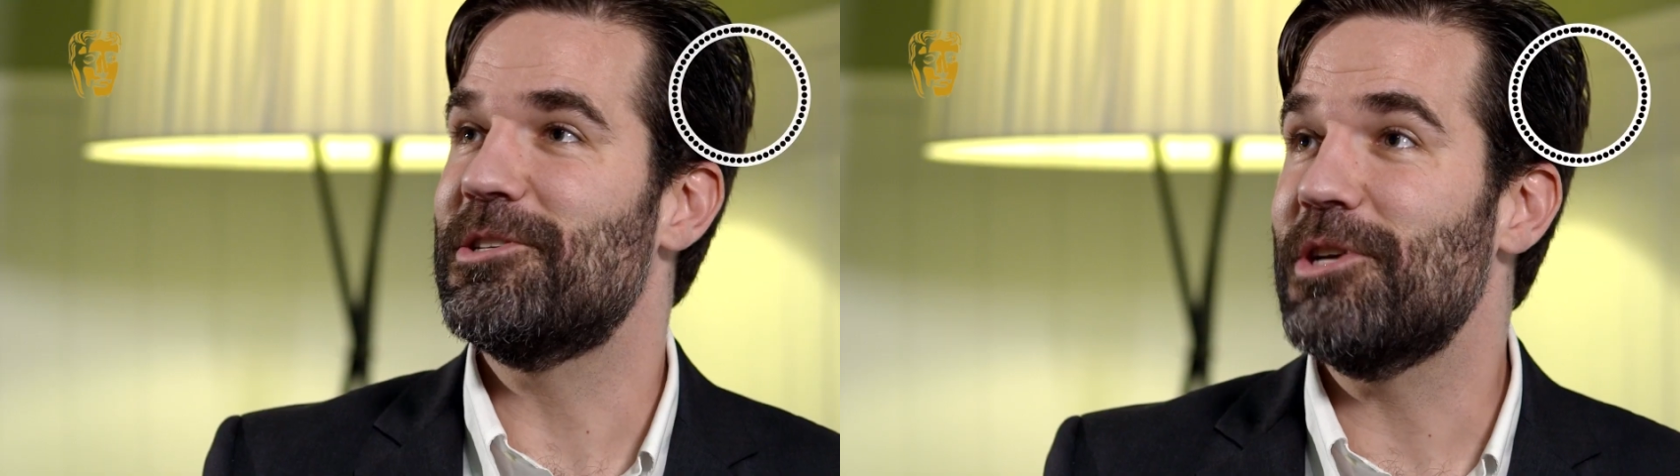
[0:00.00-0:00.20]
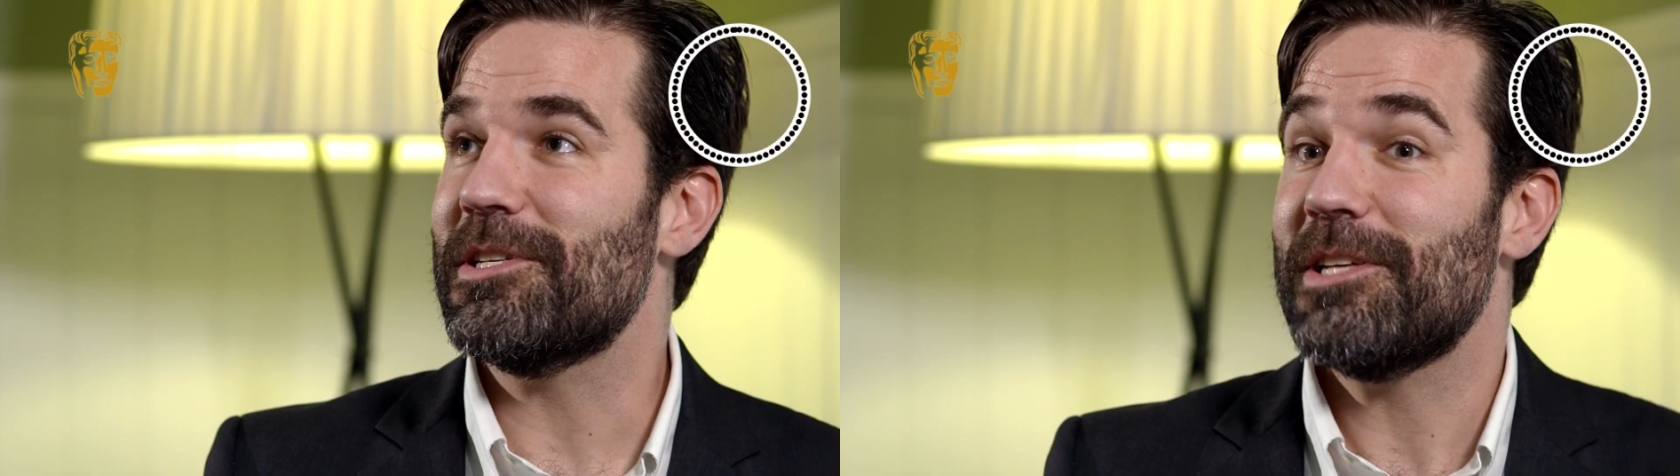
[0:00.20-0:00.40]

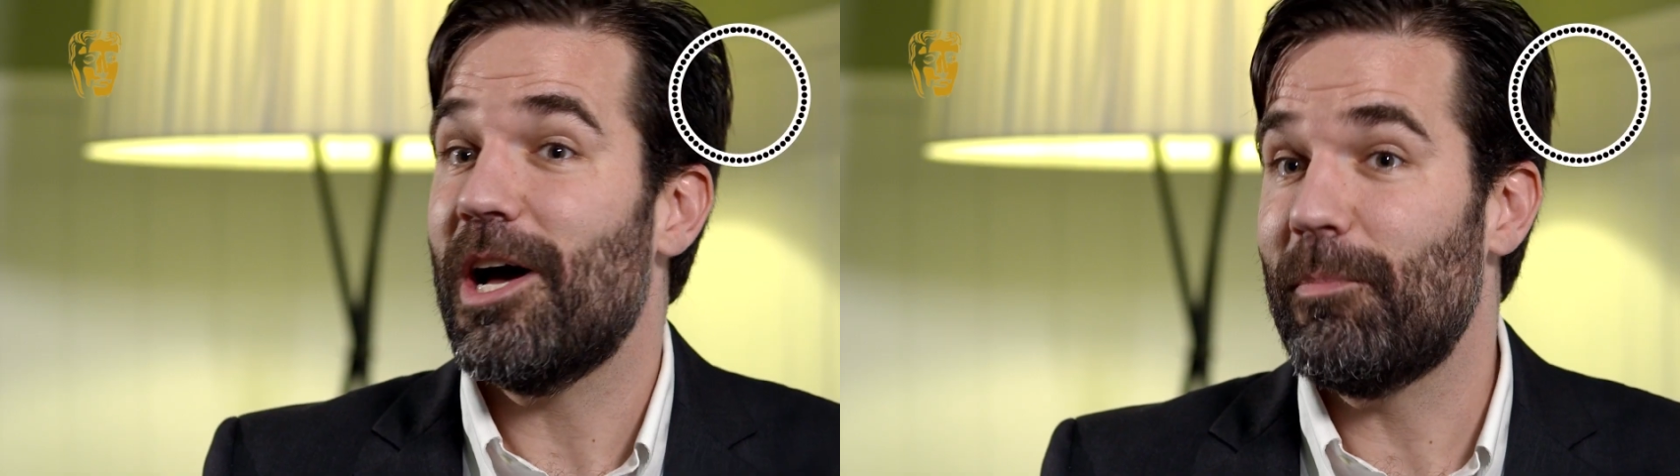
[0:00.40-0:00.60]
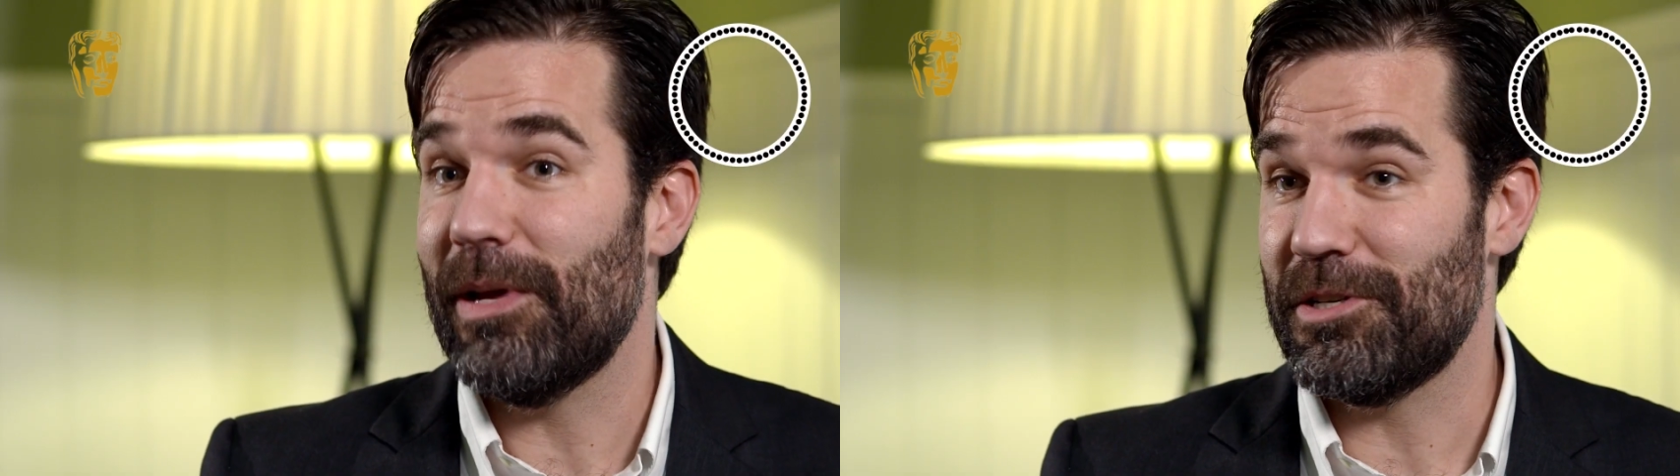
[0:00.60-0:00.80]
just
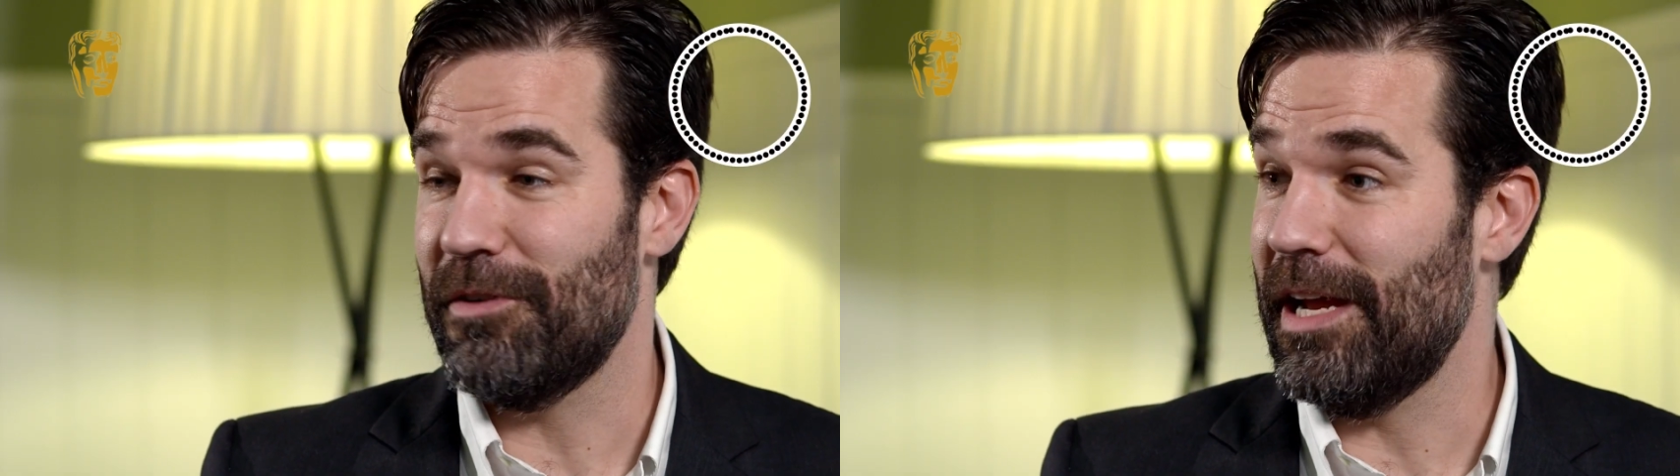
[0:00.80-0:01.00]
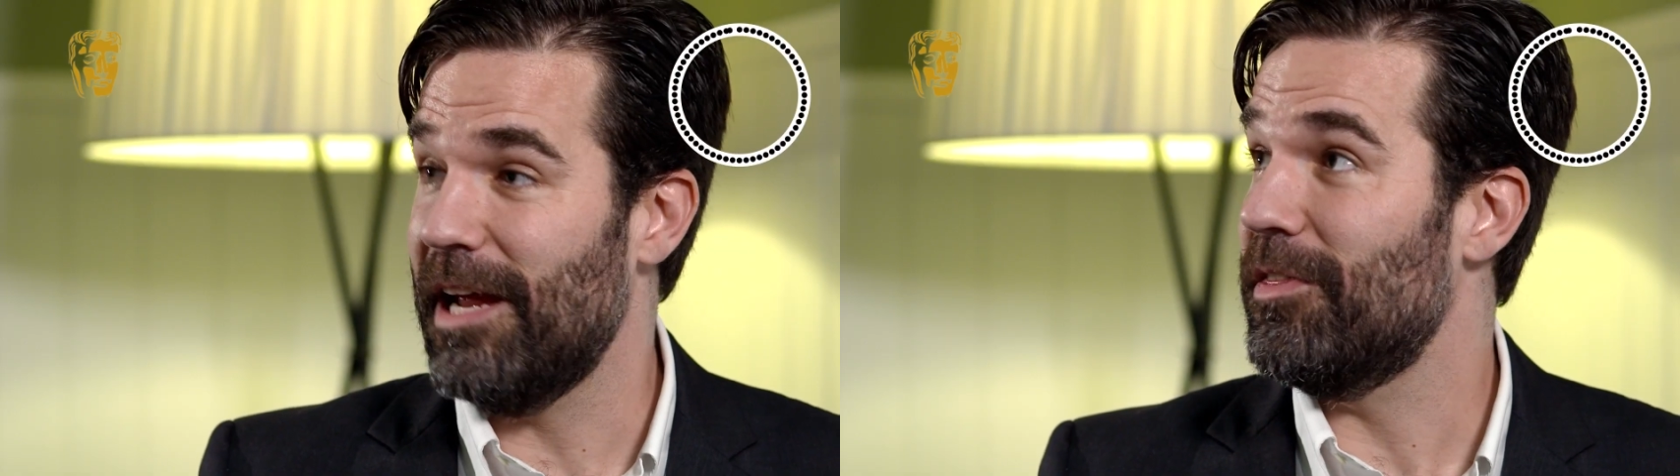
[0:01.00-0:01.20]
saw a picture
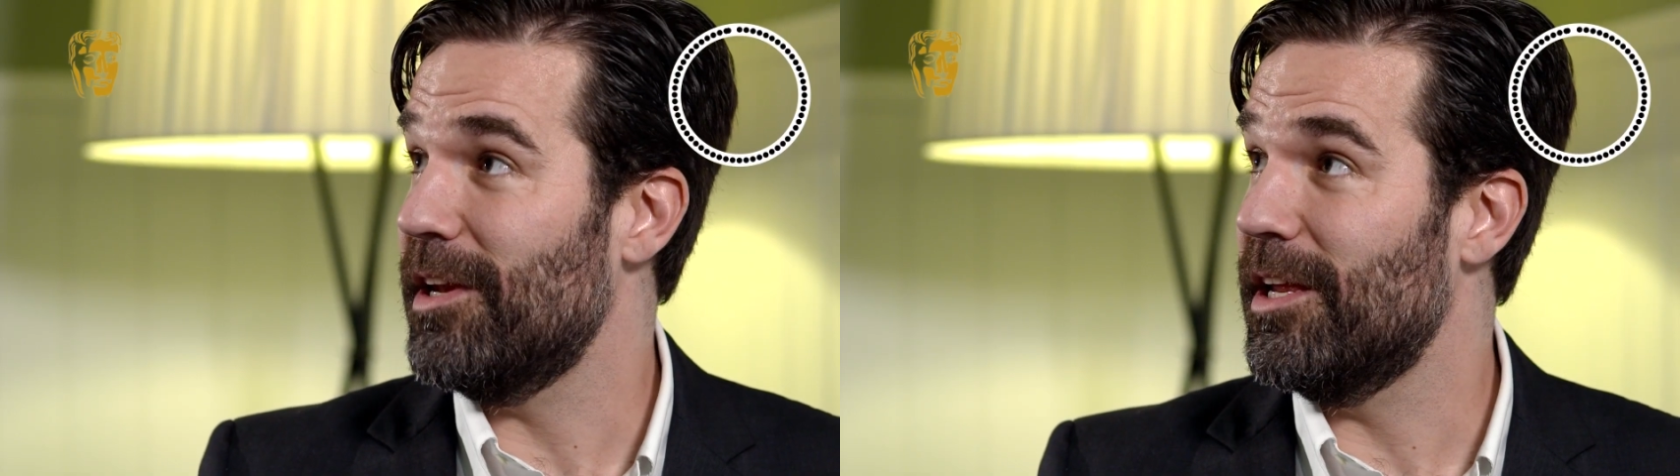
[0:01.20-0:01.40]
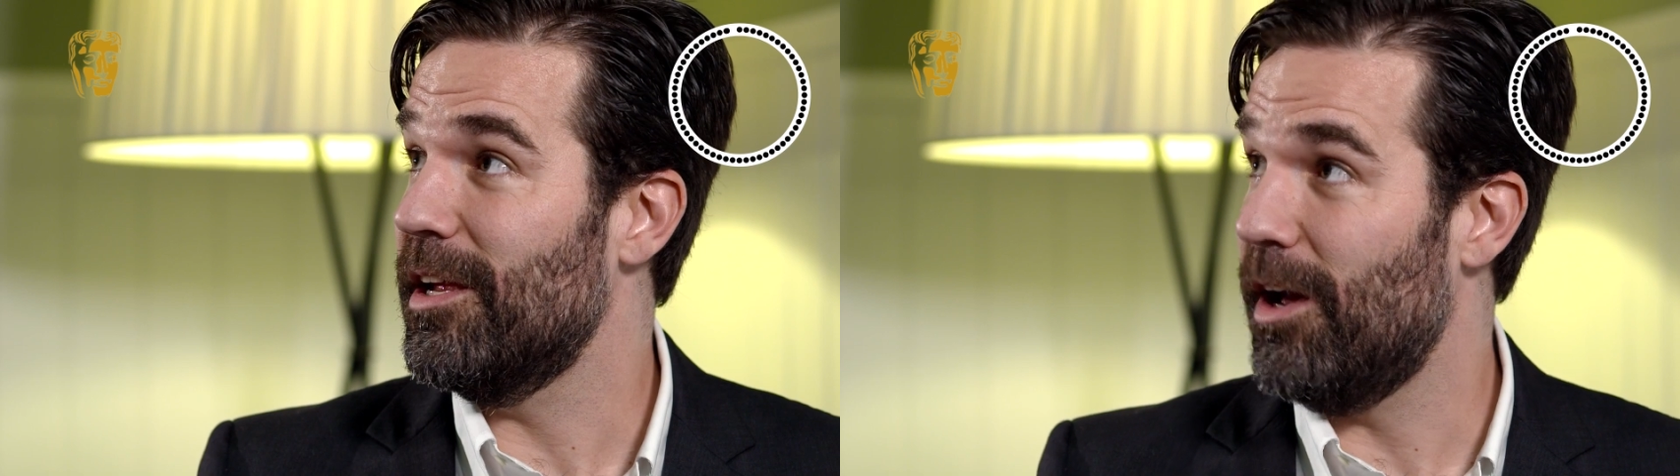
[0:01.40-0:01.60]
of
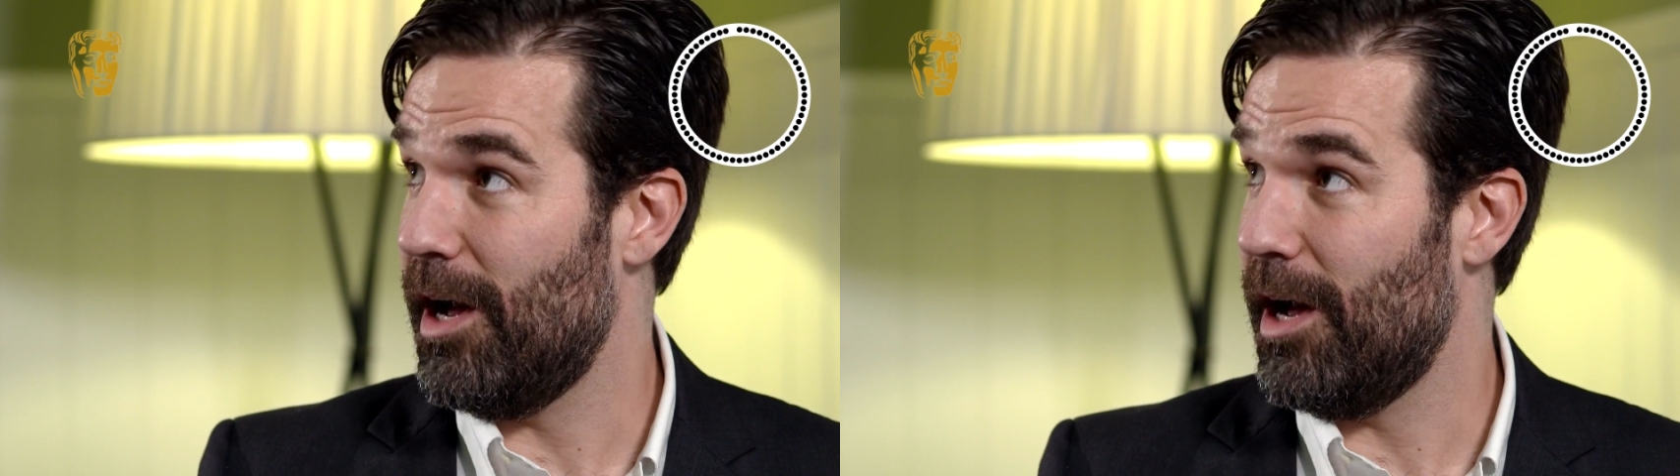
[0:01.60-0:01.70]
Anthony